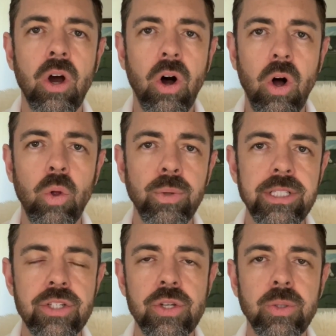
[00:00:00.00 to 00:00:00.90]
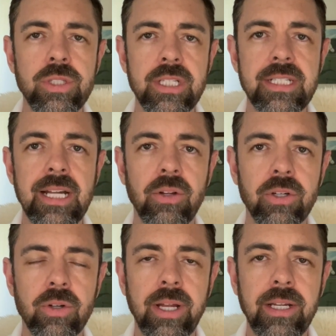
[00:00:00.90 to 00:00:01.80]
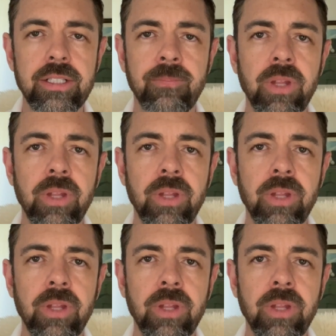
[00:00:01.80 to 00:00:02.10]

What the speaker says: always choose the seller credit.